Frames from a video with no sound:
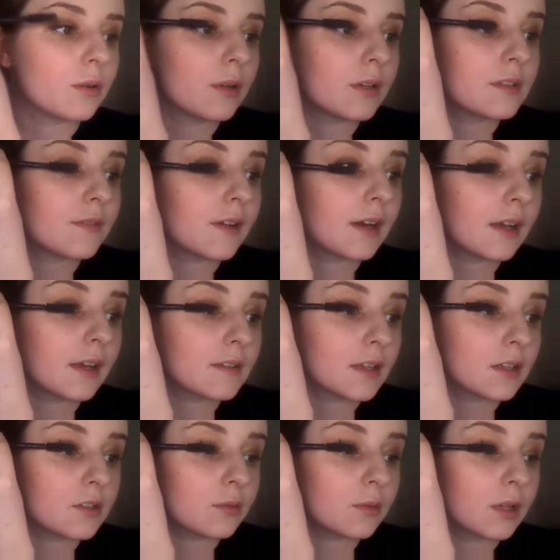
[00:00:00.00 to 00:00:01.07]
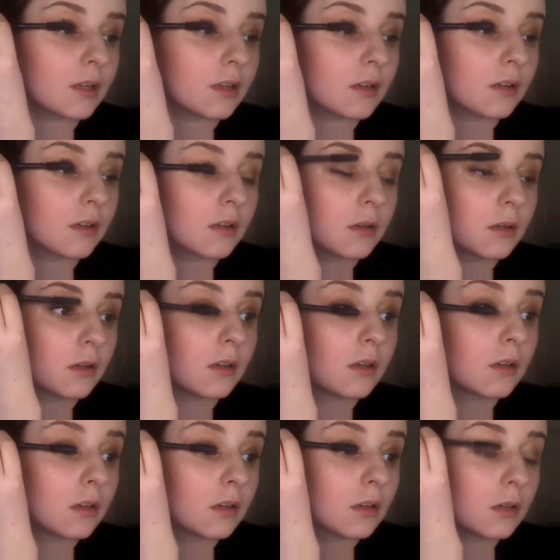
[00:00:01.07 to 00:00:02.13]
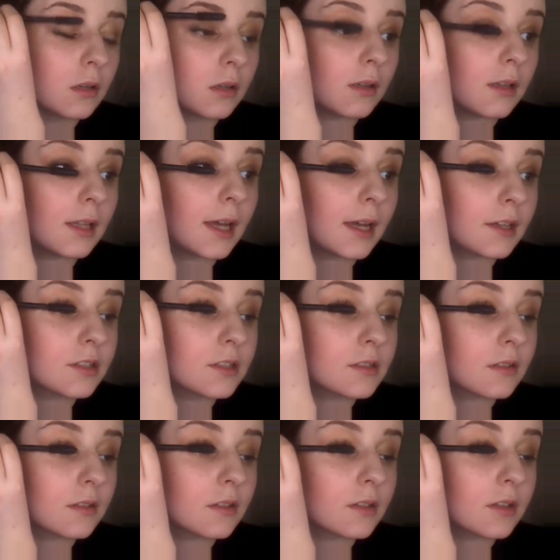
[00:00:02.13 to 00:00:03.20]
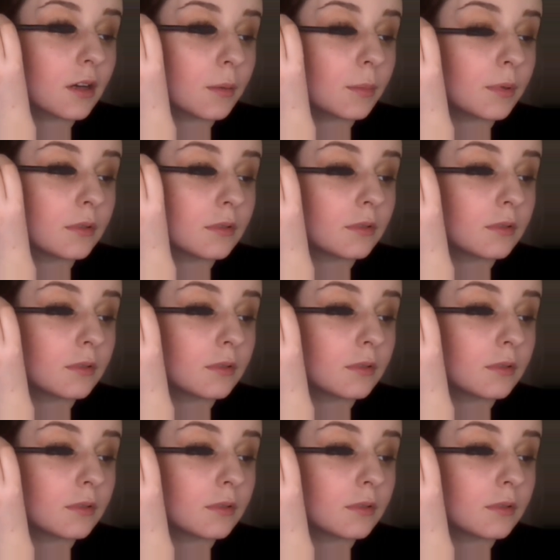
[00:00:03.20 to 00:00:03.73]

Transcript: always very accentuated lashes on the top.